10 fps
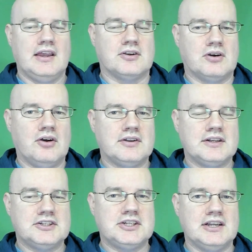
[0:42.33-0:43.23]

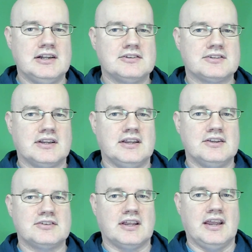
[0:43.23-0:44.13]
Surrounding the shields
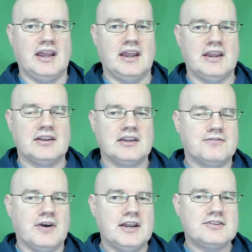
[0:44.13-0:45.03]
is a
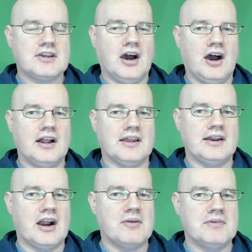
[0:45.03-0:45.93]
device called
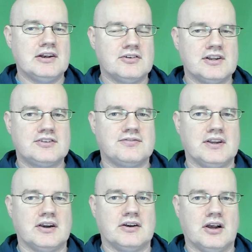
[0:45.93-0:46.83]
an armillary sphere.